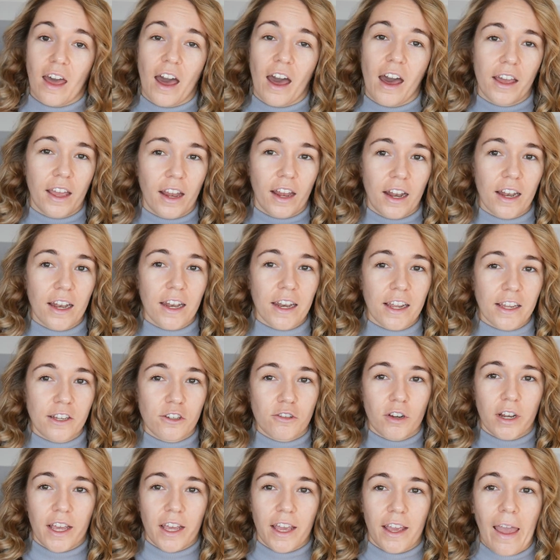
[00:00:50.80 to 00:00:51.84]
that I
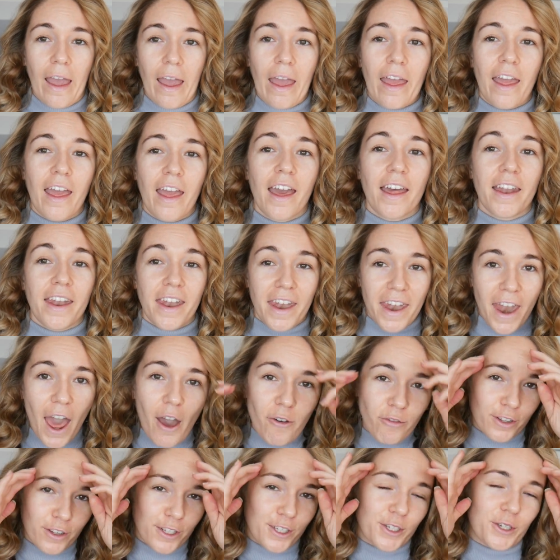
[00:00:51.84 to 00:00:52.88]
literally
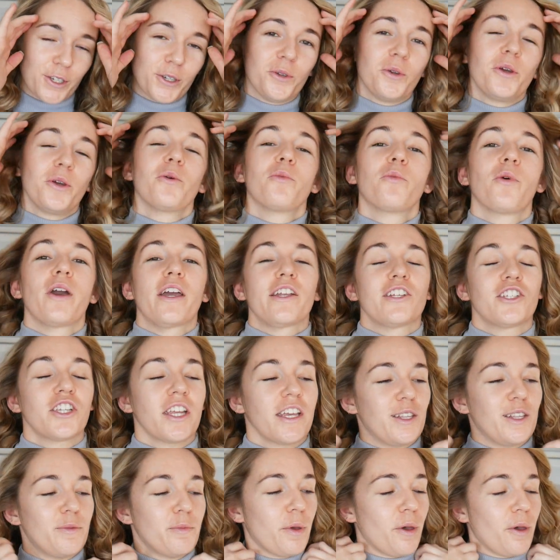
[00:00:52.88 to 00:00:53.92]
never do, which
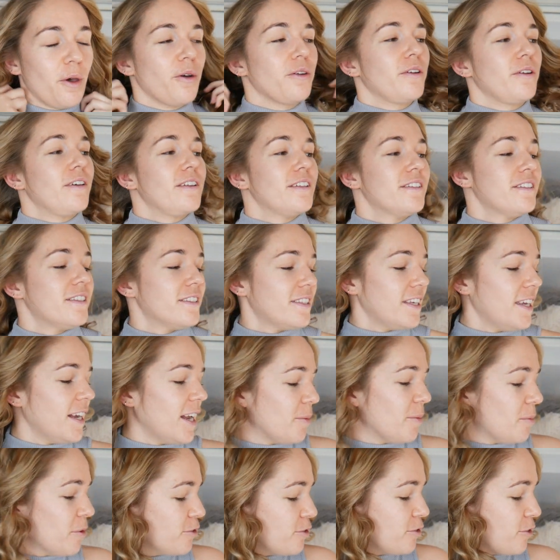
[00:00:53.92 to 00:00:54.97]
is put on
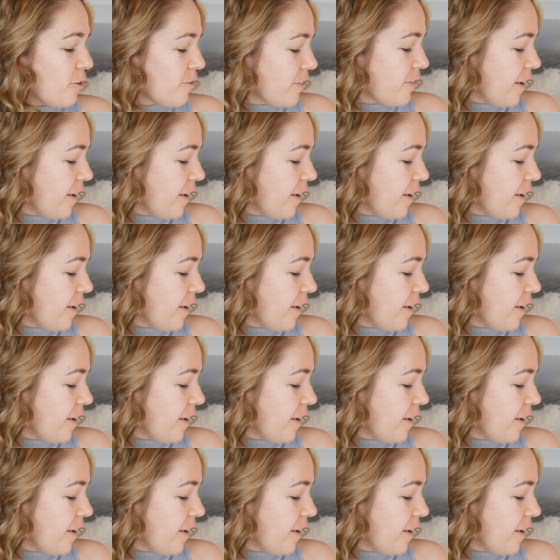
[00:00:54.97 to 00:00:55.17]
concealer before